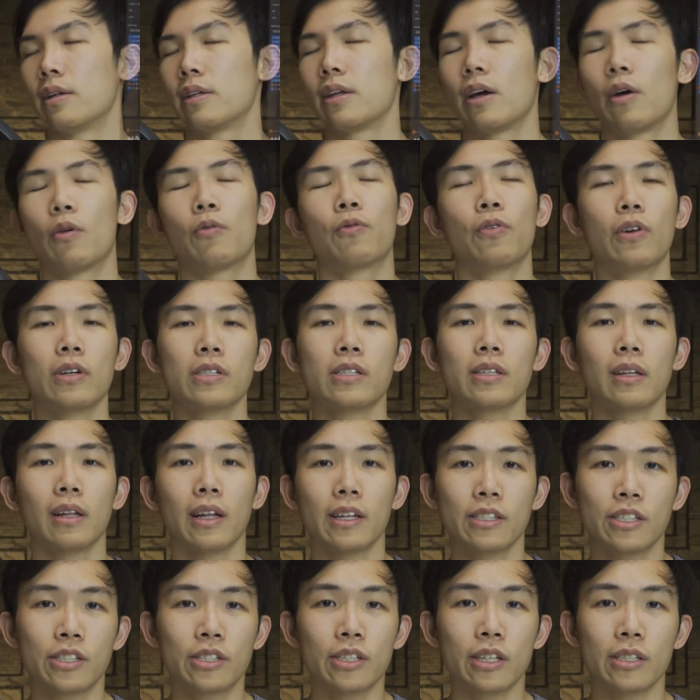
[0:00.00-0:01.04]
Now first,
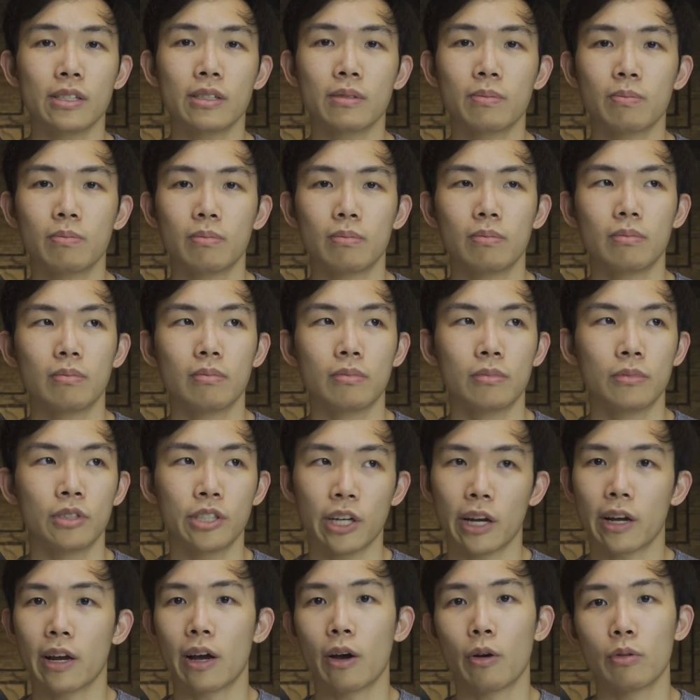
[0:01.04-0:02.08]
let's just
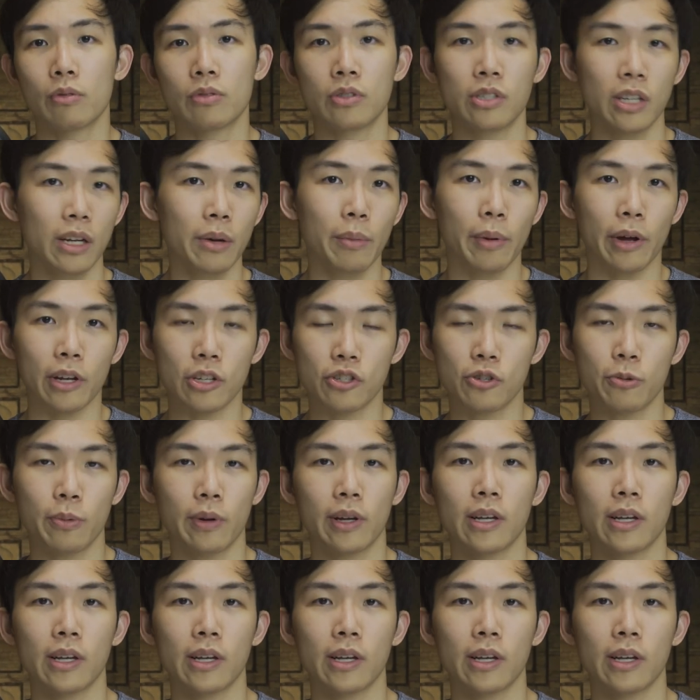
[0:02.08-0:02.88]
check out Cinebench,